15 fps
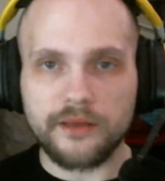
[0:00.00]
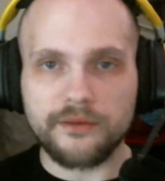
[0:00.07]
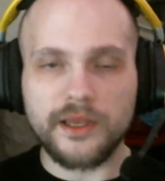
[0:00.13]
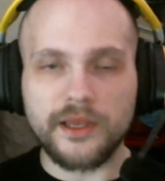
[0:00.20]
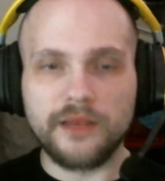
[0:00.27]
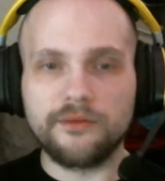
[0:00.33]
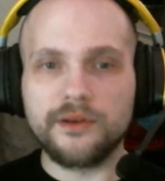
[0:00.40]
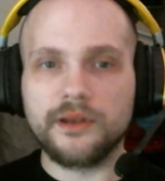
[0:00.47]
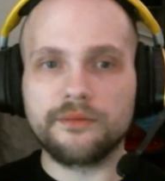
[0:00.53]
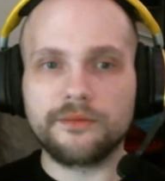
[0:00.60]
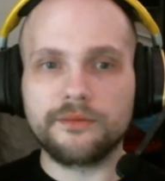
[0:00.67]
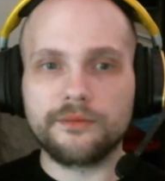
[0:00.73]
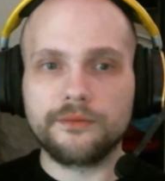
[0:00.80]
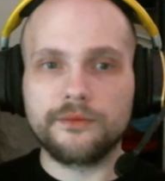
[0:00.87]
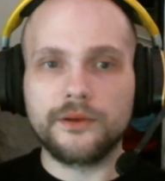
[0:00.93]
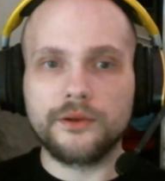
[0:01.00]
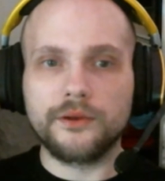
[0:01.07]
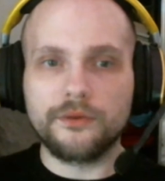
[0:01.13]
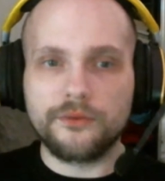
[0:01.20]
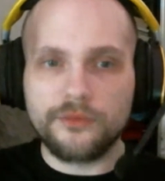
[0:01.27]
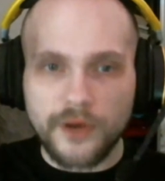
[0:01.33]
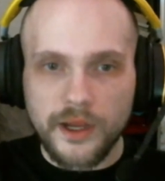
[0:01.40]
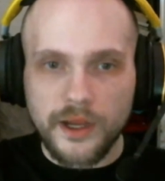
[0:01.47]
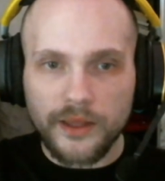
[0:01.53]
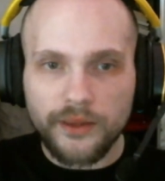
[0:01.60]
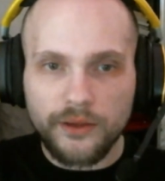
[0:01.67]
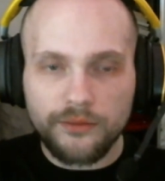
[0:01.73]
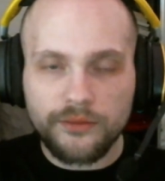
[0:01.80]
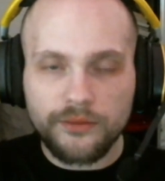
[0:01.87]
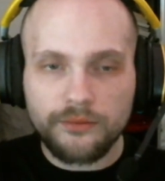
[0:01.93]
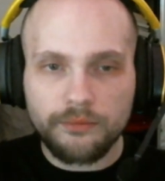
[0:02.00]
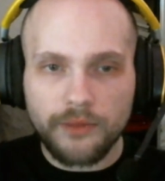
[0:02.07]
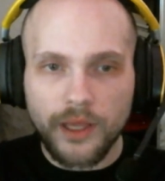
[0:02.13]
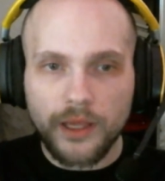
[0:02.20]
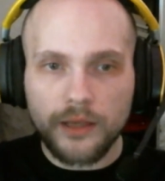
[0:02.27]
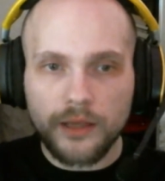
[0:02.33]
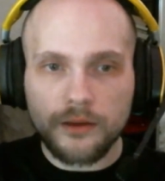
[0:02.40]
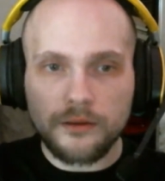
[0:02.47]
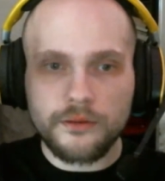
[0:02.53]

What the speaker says: said, even if you try the YouTube thing,